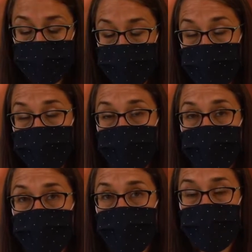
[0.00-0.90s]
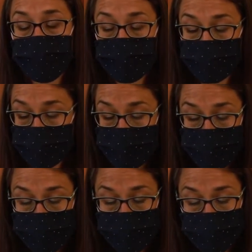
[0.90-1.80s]
one another and value
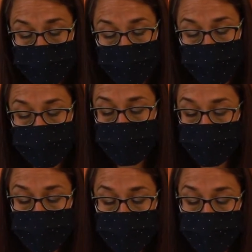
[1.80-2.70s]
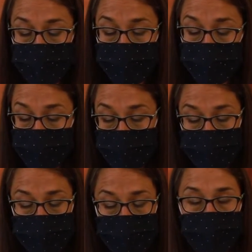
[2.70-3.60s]
differences and diverse
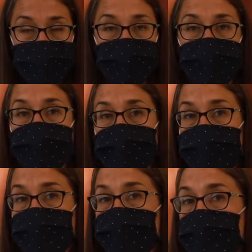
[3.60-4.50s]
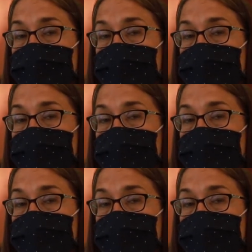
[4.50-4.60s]
contributions, and anytime we work